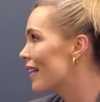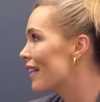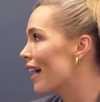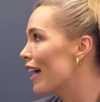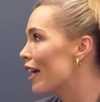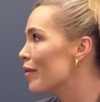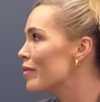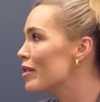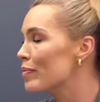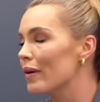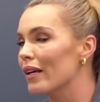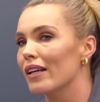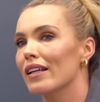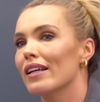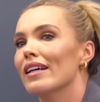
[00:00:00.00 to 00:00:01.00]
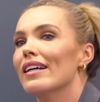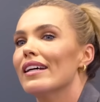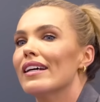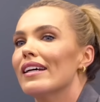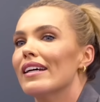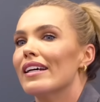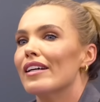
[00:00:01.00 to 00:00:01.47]
games, but
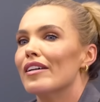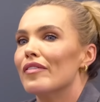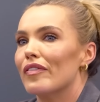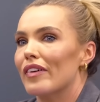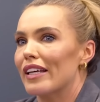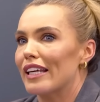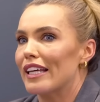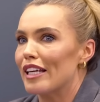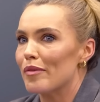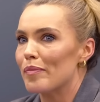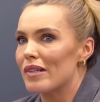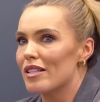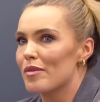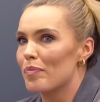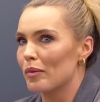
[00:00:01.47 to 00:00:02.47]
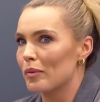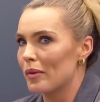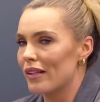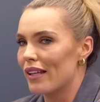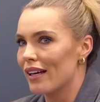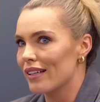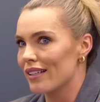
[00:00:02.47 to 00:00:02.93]
for him, it's
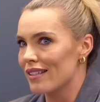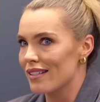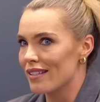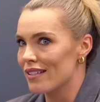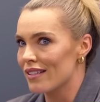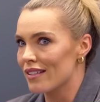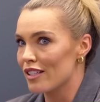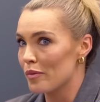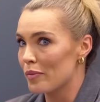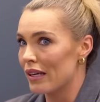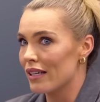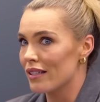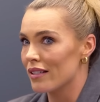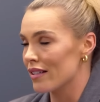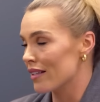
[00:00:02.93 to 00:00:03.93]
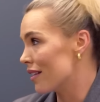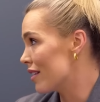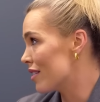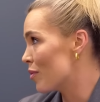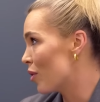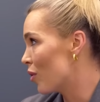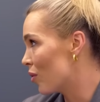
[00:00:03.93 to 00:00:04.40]
probably that consistency piece as it
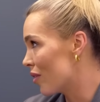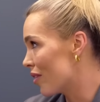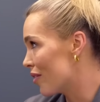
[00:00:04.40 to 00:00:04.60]
is with all of the